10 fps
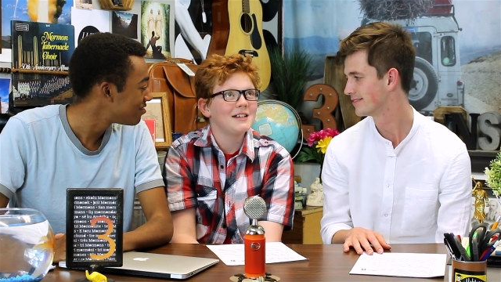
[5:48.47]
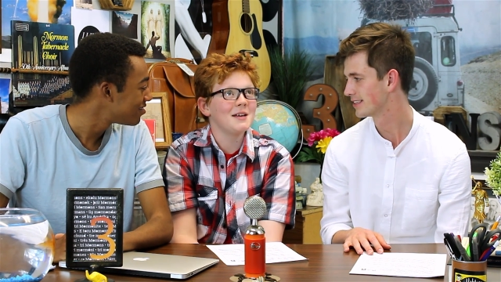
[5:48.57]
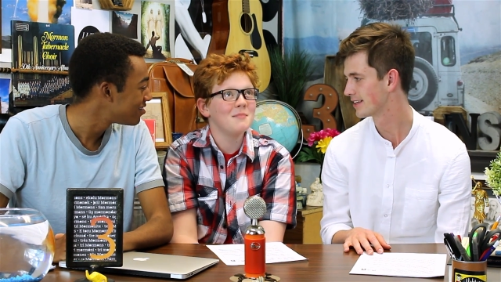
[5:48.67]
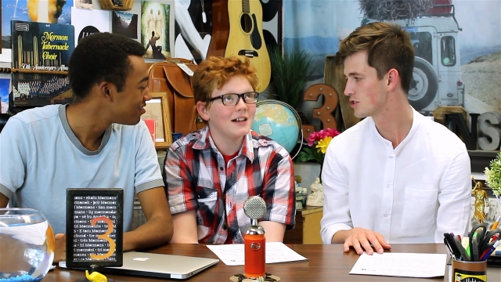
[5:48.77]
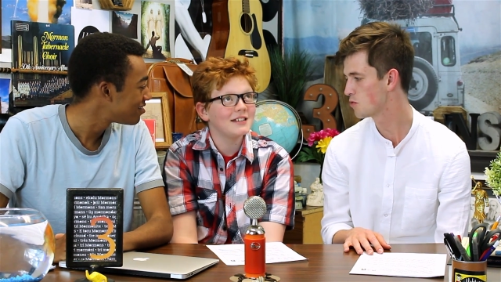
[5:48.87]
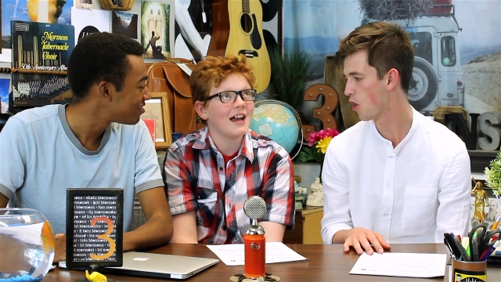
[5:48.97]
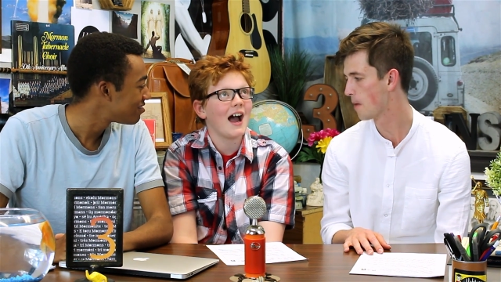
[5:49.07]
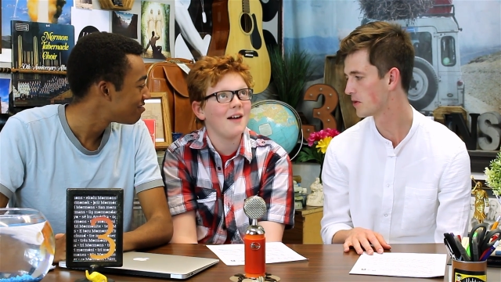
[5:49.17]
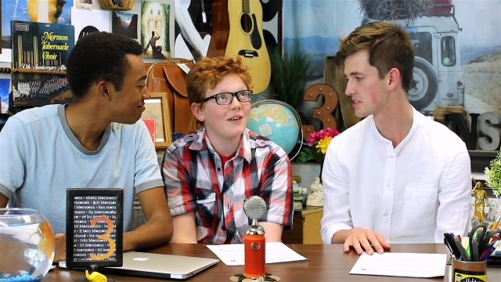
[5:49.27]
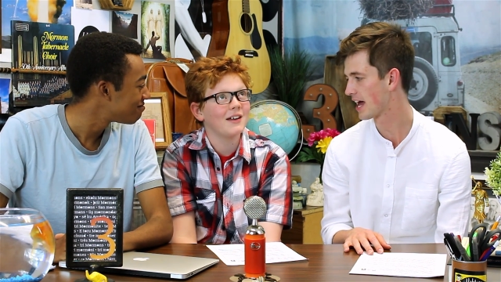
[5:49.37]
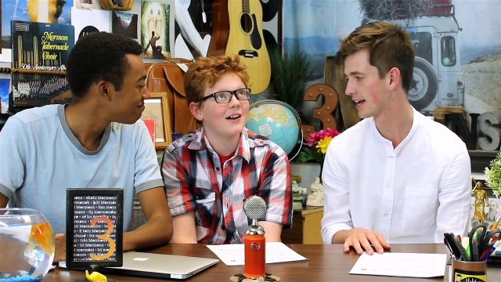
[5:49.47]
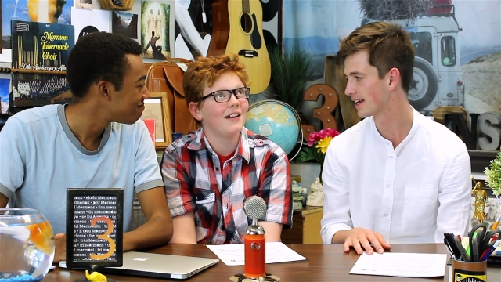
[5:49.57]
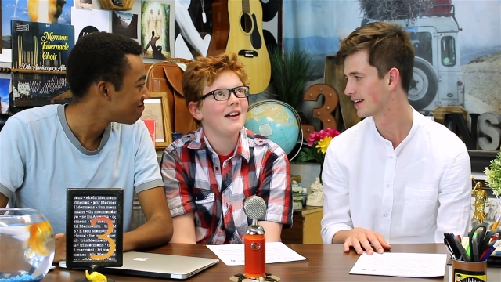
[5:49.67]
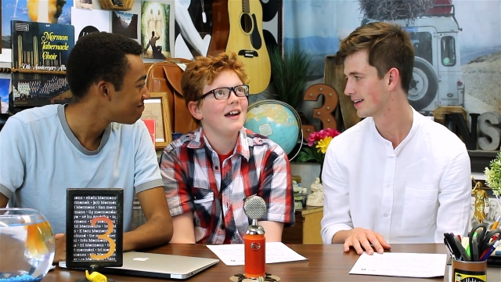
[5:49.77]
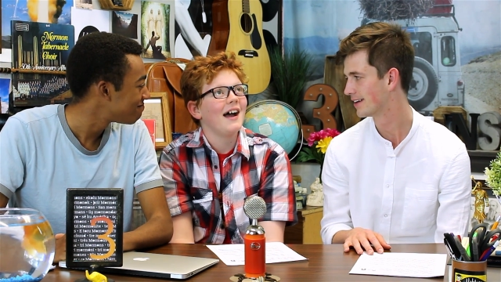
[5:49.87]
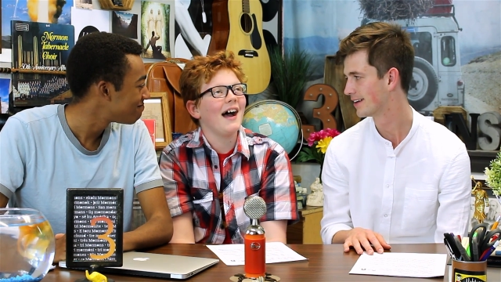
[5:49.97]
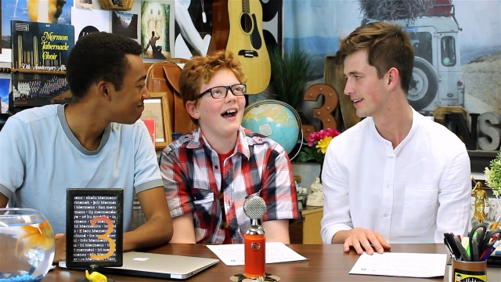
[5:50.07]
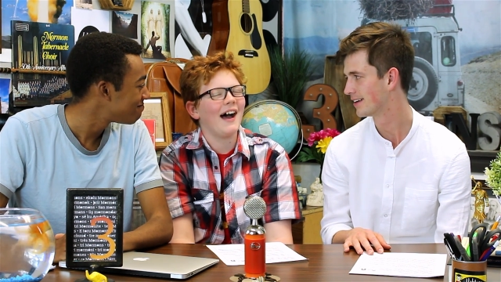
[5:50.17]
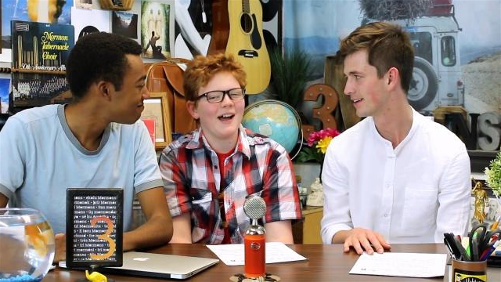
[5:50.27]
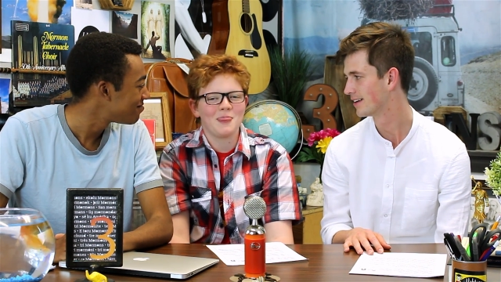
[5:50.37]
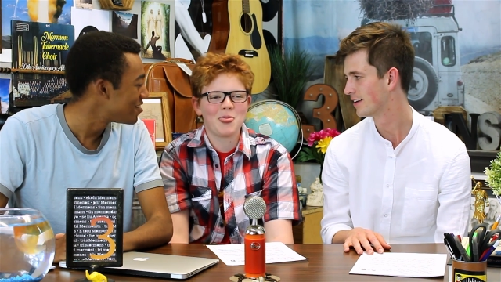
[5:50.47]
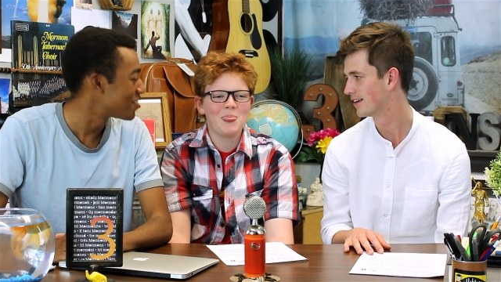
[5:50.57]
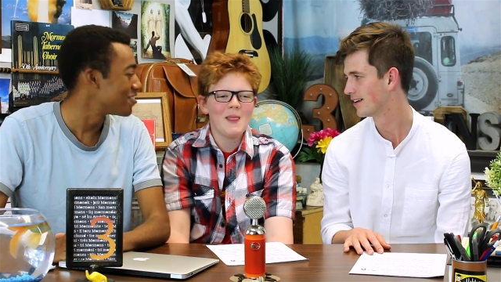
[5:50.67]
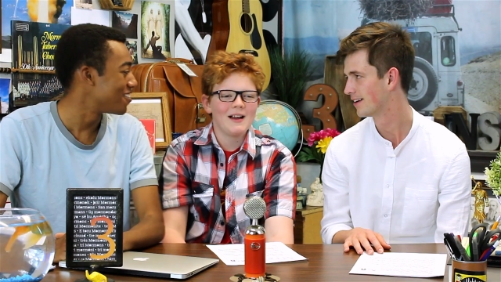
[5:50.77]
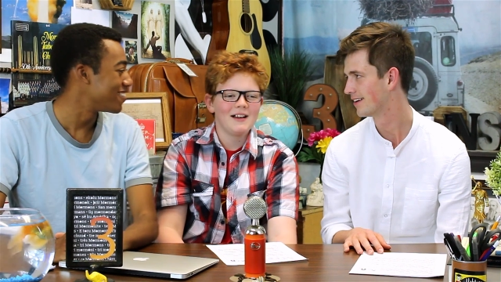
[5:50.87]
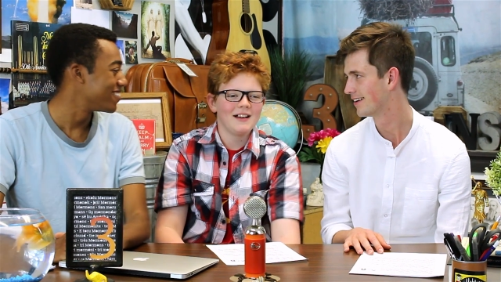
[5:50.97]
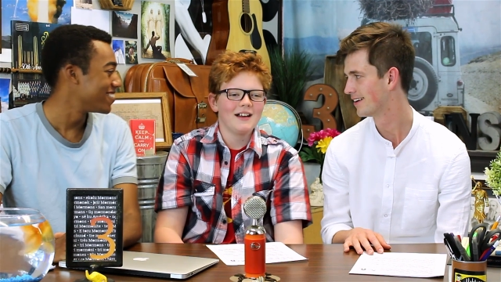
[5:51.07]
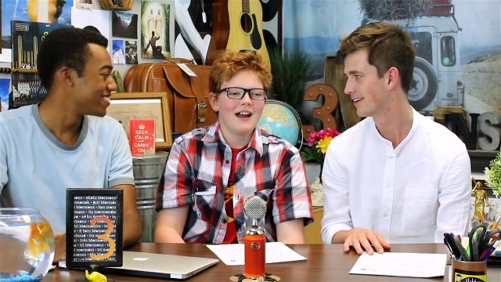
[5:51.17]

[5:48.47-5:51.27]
Speaker 1: She must have it, go, it. Ah. You can do it.